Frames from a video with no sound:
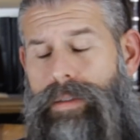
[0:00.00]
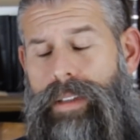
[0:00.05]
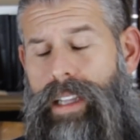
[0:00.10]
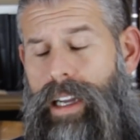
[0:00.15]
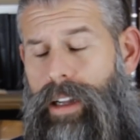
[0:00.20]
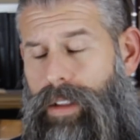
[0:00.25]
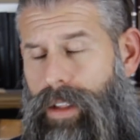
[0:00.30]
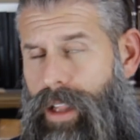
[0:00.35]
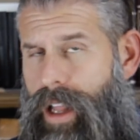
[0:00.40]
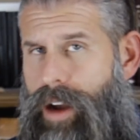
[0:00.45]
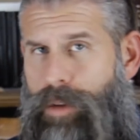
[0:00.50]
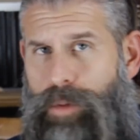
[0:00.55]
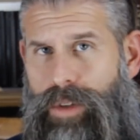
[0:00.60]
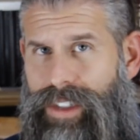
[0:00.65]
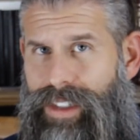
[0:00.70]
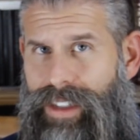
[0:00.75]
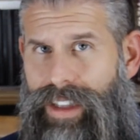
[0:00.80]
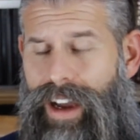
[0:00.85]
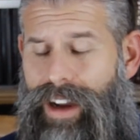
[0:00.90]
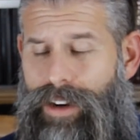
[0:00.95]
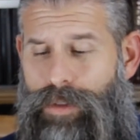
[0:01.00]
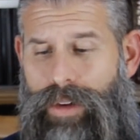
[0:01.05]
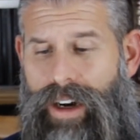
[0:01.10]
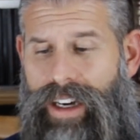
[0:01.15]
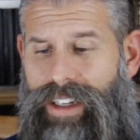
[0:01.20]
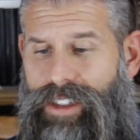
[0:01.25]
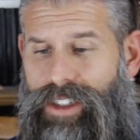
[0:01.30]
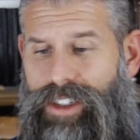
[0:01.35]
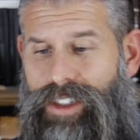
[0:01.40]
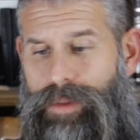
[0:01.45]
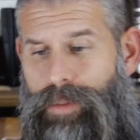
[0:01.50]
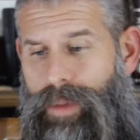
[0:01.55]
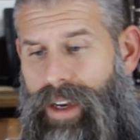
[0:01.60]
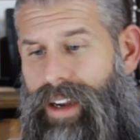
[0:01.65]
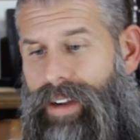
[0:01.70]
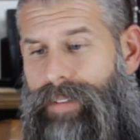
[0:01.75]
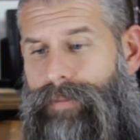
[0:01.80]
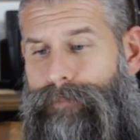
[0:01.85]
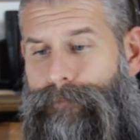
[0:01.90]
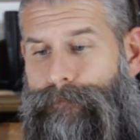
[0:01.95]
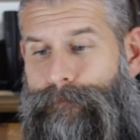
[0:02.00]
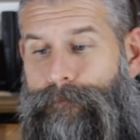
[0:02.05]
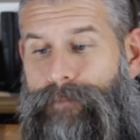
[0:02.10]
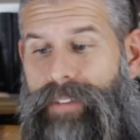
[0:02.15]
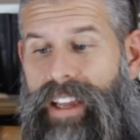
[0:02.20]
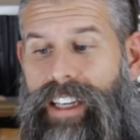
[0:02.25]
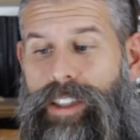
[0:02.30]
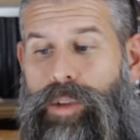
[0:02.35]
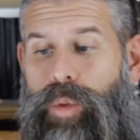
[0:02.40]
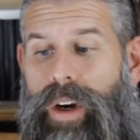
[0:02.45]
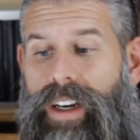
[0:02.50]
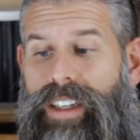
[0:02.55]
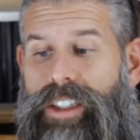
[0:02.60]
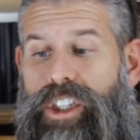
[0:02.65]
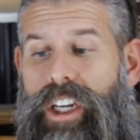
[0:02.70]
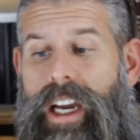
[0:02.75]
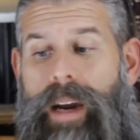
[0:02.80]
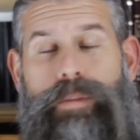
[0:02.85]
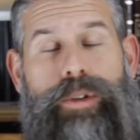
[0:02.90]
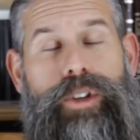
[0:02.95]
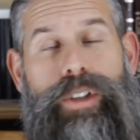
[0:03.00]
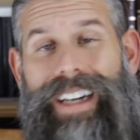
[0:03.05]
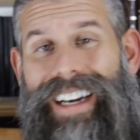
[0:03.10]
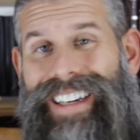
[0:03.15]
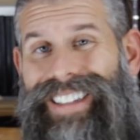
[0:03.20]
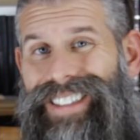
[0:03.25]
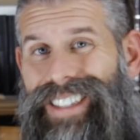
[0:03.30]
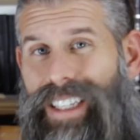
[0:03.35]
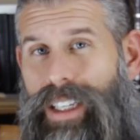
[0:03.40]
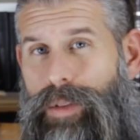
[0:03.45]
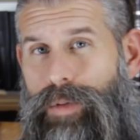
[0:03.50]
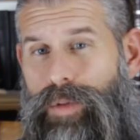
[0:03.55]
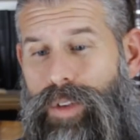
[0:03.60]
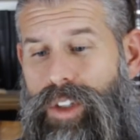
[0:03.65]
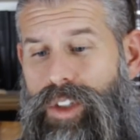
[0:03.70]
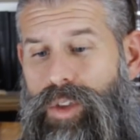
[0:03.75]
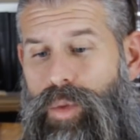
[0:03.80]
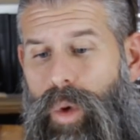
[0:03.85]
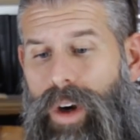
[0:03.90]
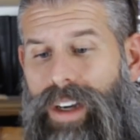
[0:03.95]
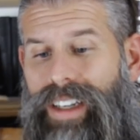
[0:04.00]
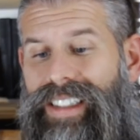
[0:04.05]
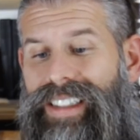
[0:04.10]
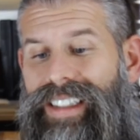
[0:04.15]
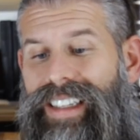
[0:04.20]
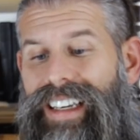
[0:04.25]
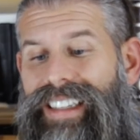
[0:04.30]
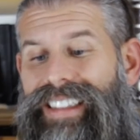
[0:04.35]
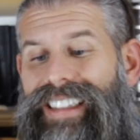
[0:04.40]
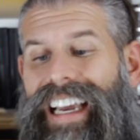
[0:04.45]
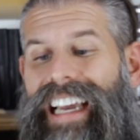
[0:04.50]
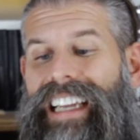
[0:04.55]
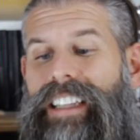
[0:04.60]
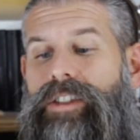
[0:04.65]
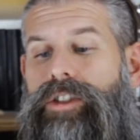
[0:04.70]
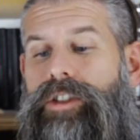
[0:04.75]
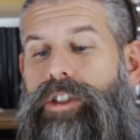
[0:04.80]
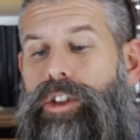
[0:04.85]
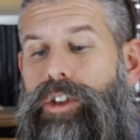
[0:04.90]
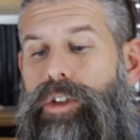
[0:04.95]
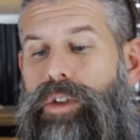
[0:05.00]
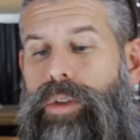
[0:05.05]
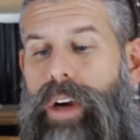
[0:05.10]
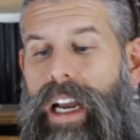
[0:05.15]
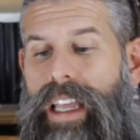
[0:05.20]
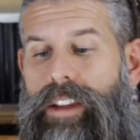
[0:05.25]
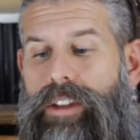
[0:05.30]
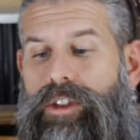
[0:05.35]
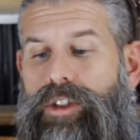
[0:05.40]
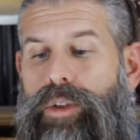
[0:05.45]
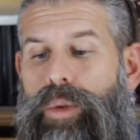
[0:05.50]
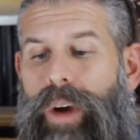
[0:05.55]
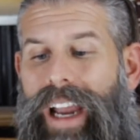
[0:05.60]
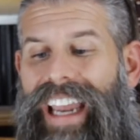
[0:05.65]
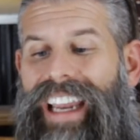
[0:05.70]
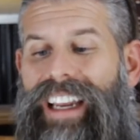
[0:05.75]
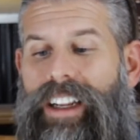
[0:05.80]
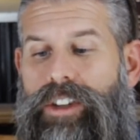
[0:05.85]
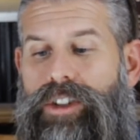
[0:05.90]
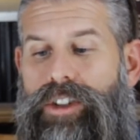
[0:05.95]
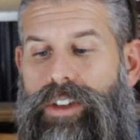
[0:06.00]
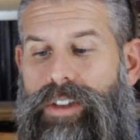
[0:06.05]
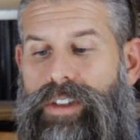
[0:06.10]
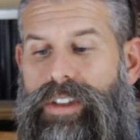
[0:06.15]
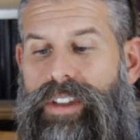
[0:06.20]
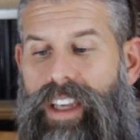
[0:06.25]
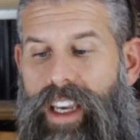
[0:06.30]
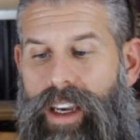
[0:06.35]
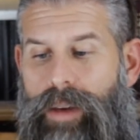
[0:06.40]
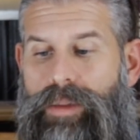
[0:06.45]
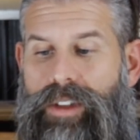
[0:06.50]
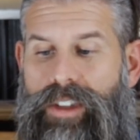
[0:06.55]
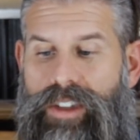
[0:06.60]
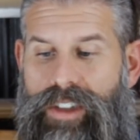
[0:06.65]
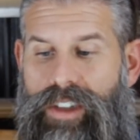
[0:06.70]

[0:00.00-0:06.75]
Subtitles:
Now, Lot was not a righteous man. And that's why in chapter 19, verse 1, it says, And the two angels came to